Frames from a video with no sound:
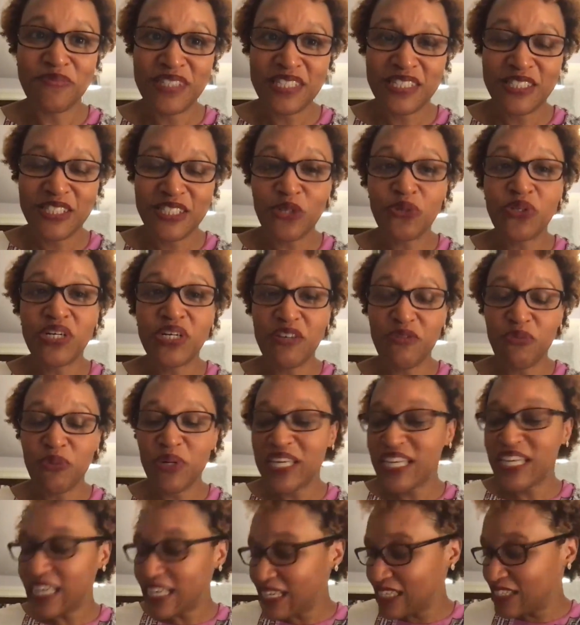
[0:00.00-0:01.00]
So if
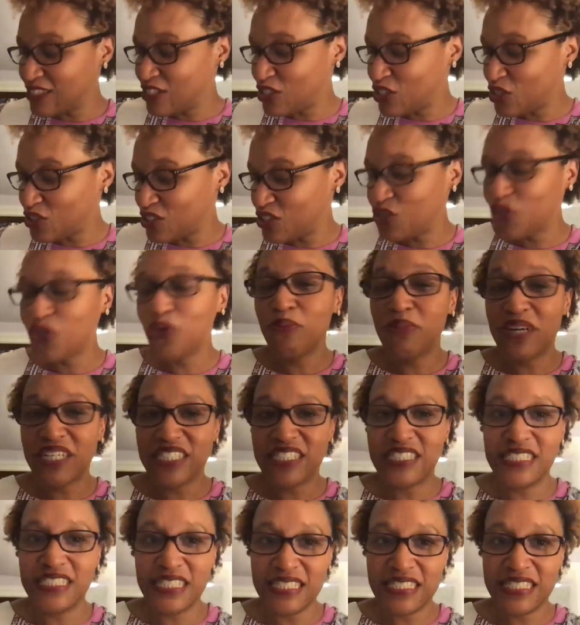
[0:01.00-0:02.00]
we get into too
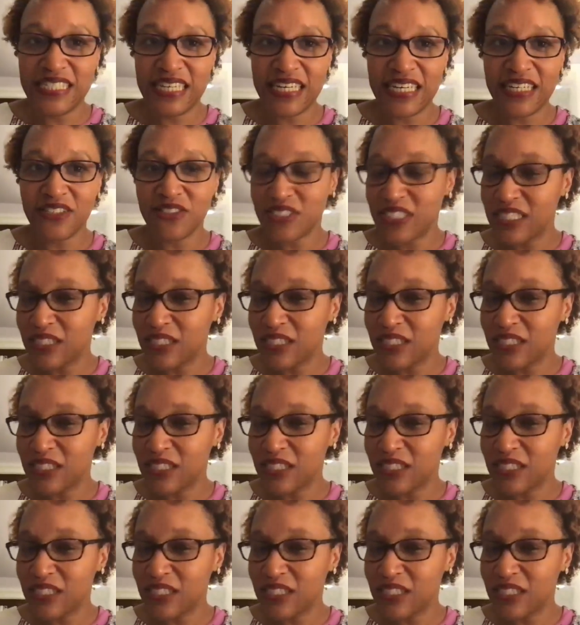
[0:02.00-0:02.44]
much details,